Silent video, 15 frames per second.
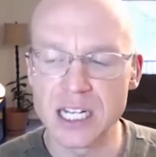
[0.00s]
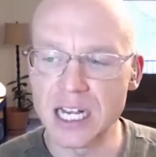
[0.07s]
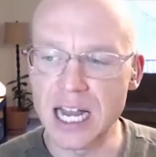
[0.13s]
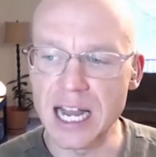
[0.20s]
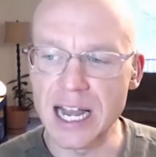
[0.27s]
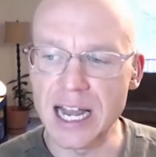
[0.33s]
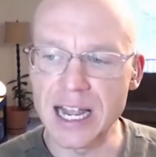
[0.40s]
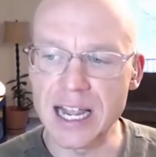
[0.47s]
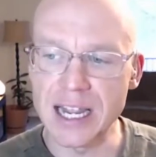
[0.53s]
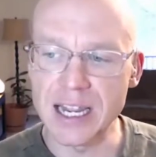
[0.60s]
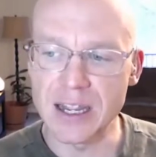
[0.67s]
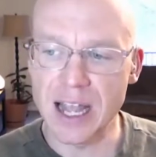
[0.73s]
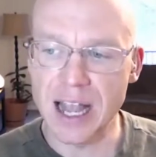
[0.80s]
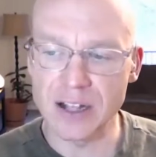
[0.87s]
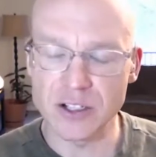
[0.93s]
I
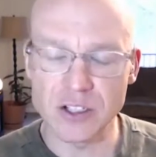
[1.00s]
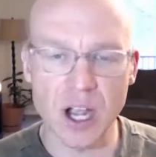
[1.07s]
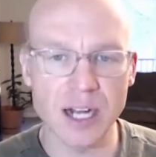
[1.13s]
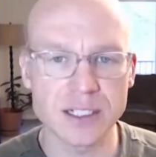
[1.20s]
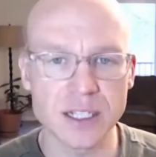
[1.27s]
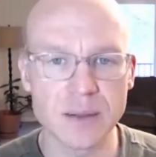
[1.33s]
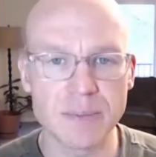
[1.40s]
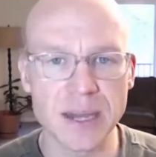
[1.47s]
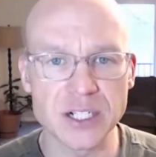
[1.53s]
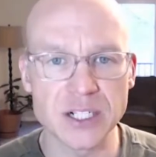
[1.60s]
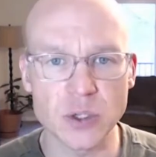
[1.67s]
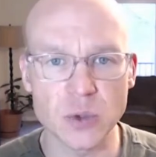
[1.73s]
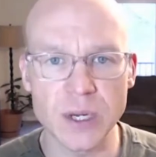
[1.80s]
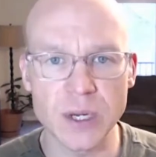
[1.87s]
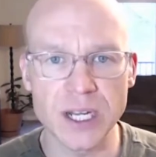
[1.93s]
talked to the mentor
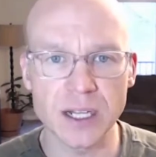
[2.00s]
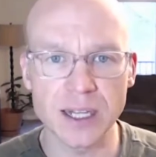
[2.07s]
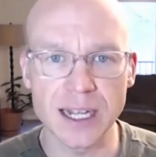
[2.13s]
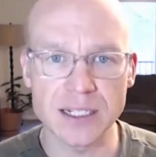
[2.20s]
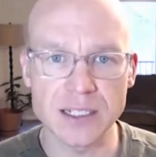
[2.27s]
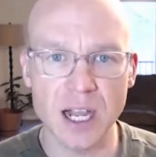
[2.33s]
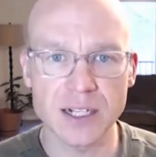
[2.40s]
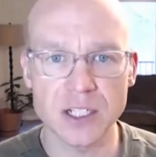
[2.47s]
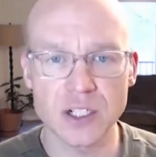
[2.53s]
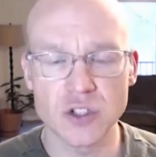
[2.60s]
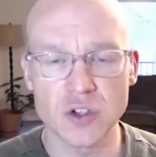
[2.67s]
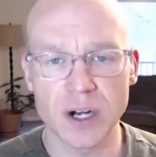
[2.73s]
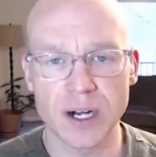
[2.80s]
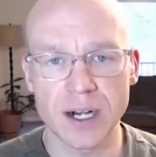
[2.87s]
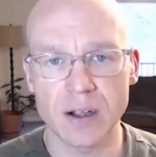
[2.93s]
weekly. I talked to the
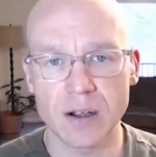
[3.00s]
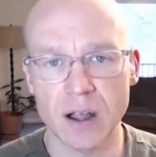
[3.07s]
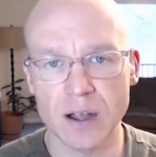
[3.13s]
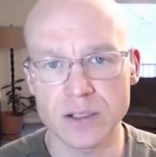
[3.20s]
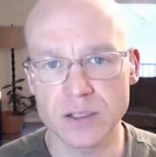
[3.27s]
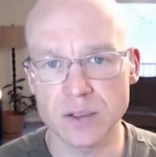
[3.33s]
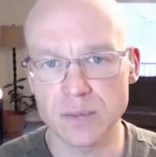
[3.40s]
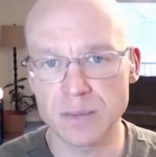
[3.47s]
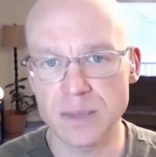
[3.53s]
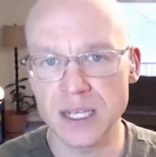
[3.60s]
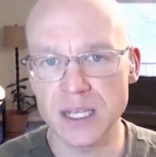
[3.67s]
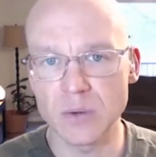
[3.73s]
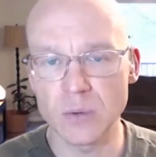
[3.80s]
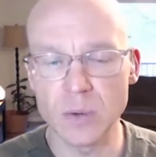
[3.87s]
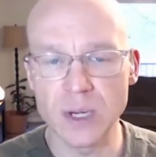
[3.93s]
drug and alcohol counselor me-
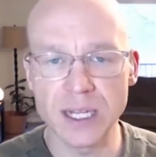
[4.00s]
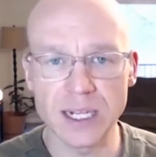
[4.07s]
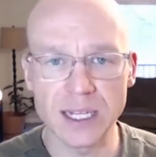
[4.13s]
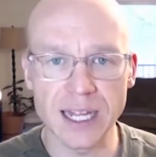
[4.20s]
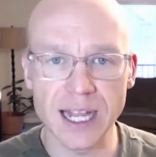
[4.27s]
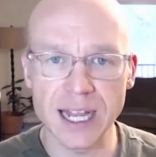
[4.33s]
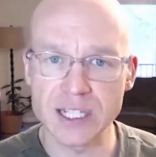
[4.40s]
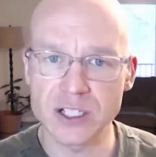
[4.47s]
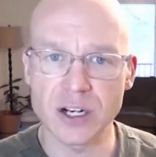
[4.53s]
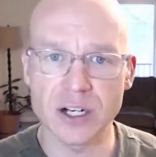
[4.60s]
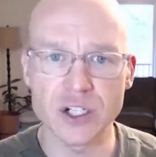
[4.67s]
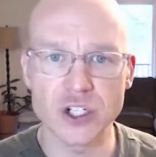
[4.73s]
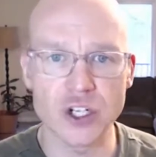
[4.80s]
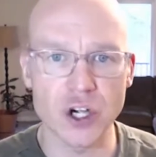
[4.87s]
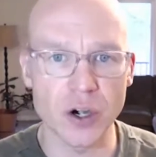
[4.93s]
weekly. I started
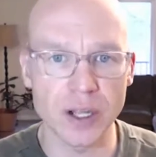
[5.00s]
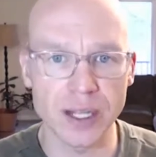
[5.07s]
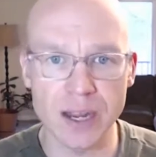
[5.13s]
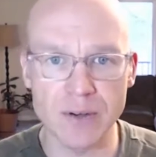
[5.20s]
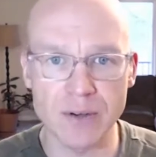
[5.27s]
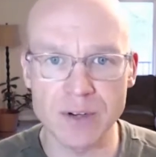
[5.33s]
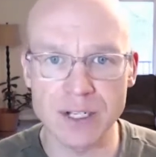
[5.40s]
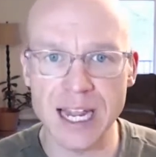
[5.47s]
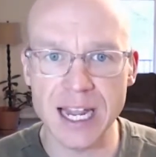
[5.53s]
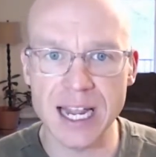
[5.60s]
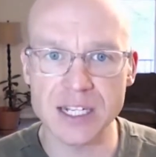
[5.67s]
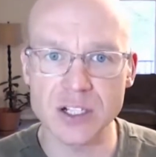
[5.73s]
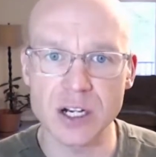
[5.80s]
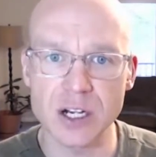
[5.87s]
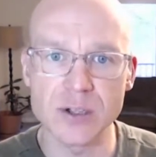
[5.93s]
journaling every day. I
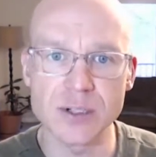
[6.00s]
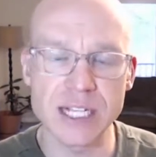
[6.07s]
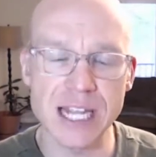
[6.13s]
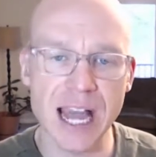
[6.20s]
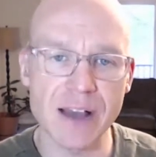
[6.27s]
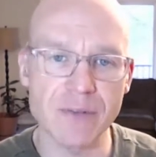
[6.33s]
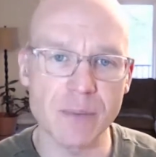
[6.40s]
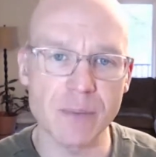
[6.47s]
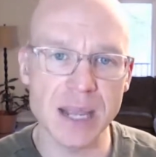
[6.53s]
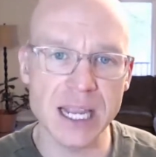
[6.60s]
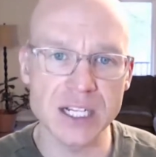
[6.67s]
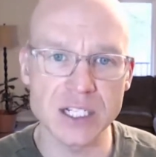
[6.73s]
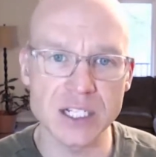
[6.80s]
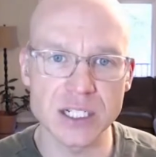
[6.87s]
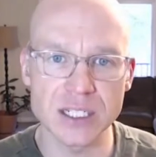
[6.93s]
started using
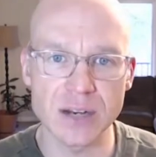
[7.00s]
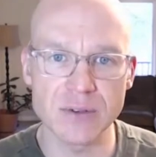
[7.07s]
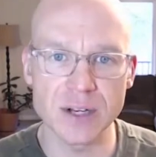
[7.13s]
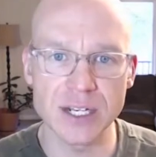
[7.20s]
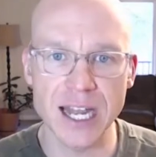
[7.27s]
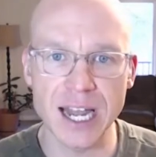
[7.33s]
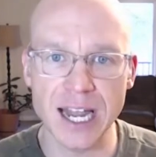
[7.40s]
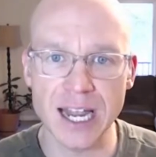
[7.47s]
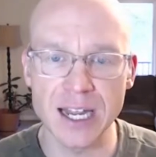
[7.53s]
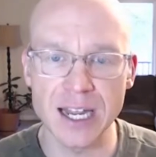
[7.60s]
affirmations every day